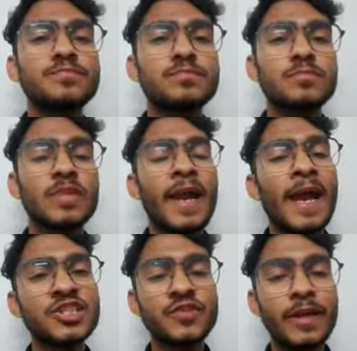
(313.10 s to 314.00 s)

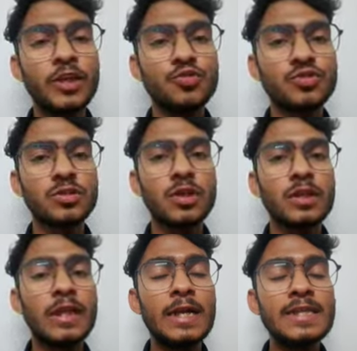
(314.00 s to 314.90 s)
hash values
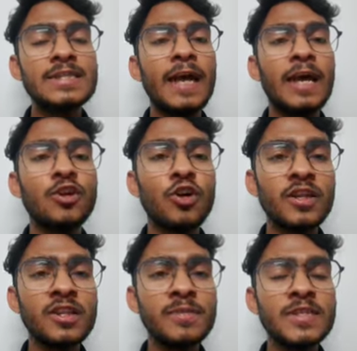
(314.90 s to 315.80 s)
that is the
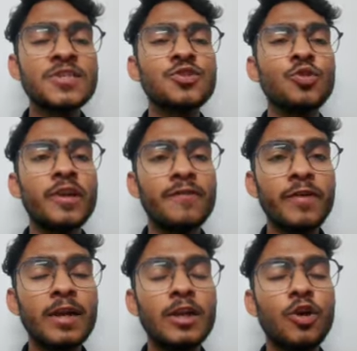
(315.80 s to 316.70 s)
algorithm is so
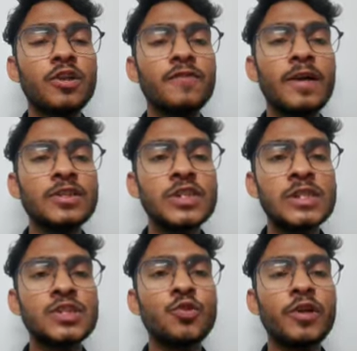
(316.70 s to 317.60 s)
difficult or the function is
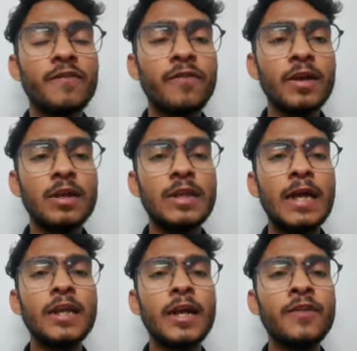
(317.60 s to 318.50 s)
so difficult that
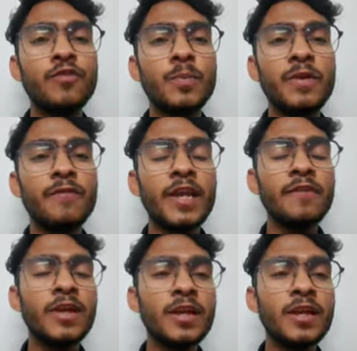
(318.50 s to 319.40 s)
it would be very
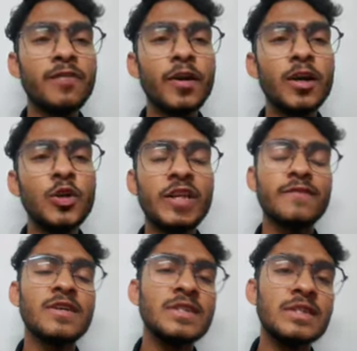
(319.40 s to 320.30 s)
very difficult to
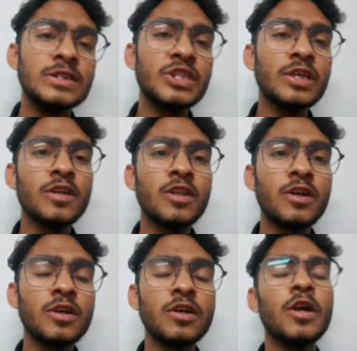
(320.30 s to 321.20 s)
reverse engineer
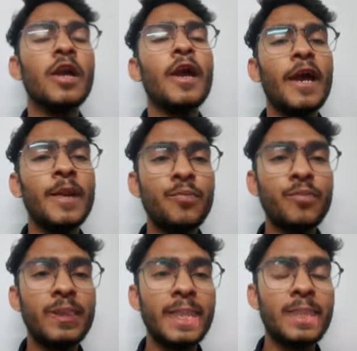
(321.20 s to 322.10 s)
the input
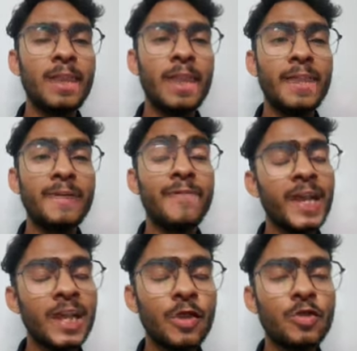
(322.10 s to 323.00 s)
data and
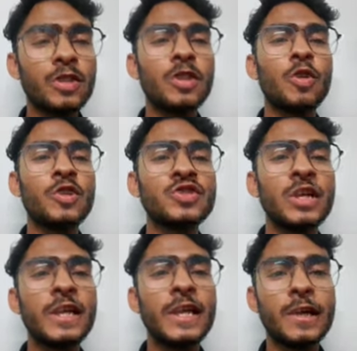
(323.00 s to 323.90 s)
find out the original
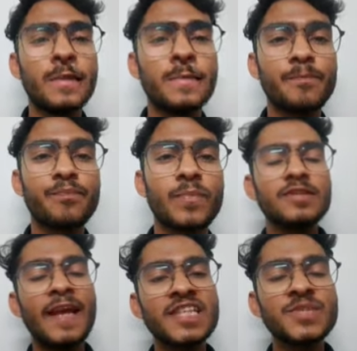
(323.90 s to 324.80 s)
data
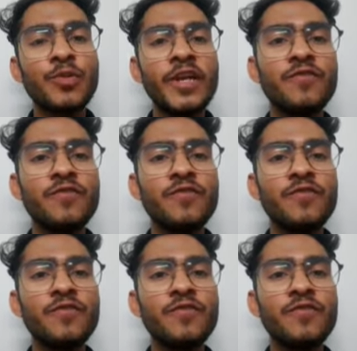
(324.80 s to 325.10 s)
point would